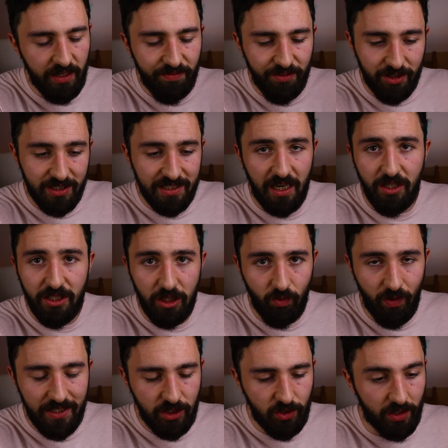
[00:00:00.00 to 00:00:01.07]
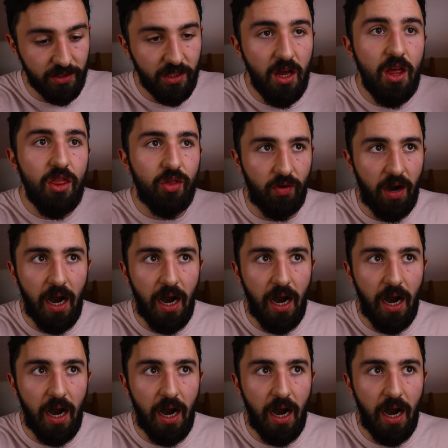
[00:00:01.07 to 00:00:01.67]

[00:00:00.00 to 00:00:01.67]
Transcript: If you're starting a restaurant, there